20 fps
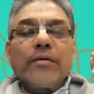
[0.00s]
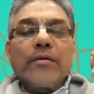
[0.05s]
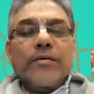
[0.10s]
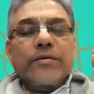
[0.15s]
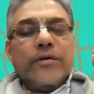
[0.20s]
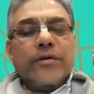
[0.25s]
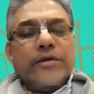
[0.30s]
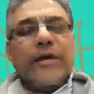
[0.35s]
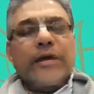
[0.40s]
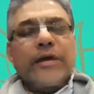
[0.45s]

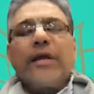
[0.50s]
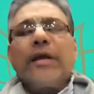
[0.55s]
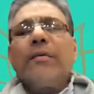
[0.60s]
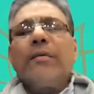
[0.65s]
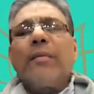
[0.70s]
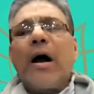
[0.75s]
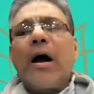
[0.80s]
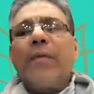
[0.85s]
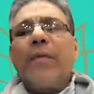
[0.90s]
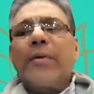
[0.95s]
So Chaitanya
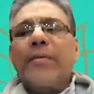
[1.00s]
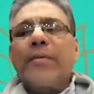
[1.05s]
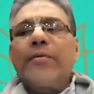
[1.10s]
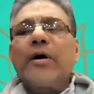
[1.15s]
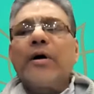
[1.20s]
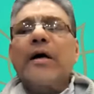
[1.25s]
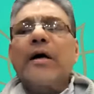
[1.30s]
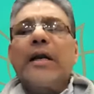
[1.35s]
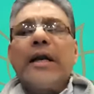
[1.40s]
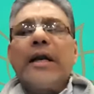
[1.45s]

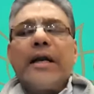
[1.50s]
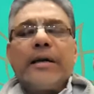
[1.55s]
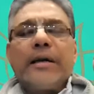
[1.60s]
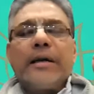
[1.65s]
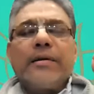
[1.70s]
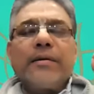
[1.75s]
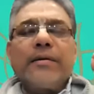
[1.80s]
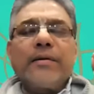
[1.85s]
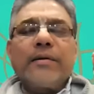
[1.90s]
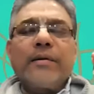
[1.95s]
Mahaprabhu
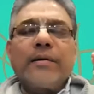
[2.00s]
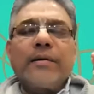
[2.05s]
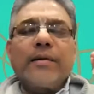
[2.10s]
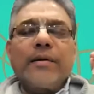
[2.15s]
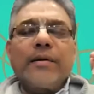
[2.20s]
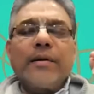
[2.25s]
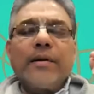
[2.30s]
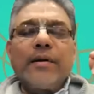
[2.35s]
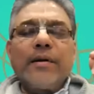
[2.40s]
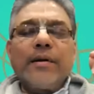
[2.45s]
agreed
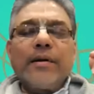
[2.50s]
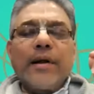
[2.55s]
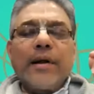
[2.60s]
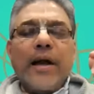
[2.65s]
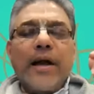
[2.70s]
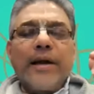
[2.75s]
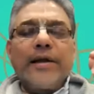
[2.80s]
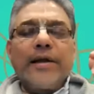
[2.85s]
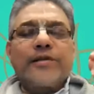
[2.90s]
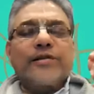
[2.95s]

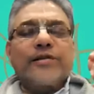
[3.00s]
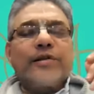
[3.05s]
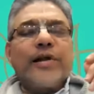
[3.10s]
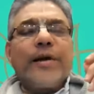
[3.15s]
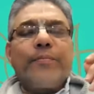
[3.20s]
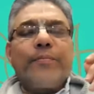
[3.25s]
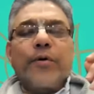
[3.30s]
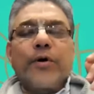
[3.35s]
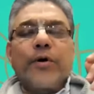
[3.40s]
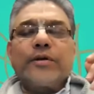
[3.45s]
and he
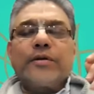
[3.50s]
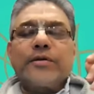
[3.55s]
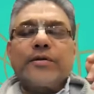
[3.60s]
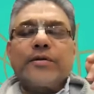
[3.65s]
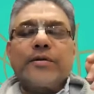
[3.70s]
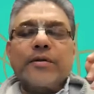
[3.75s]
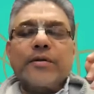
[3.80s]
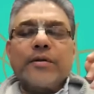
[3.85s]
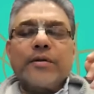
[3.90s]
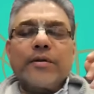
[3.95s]
stayed put
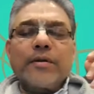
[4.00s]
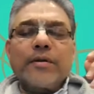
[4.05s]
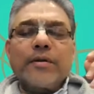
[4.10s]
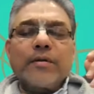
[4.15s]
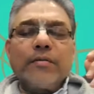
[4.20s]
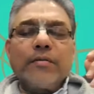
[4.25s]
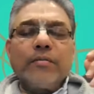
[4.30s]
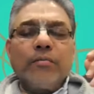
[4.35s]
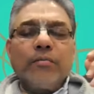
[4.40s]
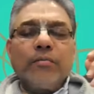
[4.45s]

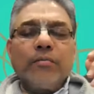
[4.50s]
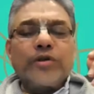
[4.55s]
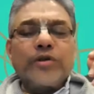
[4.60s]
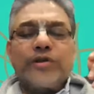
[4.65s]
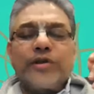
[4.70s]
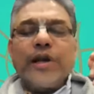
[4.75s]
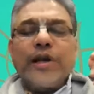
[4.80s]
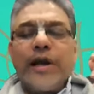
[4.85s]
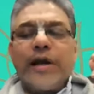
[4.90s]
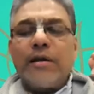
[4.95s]

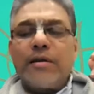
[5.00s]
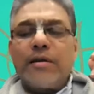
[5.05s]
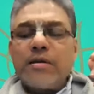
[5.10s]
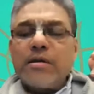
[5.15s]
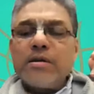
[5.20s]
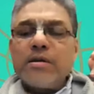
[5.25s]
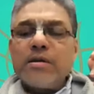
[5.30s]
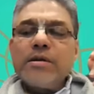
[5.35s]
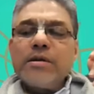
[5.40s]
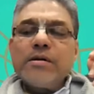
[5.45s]
mostly
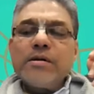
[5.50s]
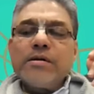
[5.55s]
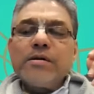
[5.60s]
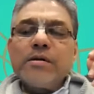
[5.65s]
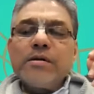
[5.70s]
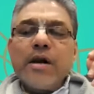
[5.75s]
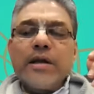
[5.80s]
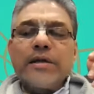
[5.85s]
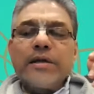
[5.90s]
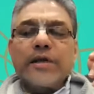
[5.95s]

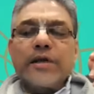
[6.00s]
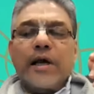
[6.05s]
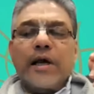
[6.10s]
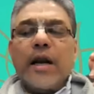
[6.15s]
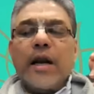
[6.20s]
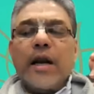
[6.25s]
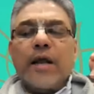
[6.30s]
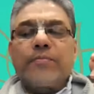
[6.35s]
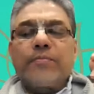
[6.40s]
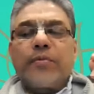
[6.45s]
in
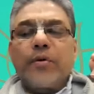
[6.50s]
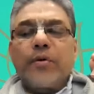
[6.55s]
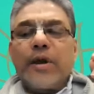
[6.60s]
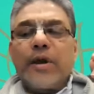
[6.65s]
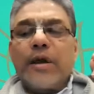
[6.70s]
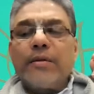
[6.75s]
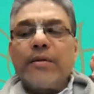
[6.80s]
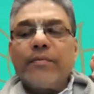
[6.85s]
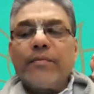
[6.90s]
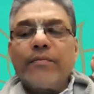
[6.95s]
Jagannath
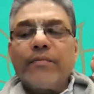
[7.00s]
Puri.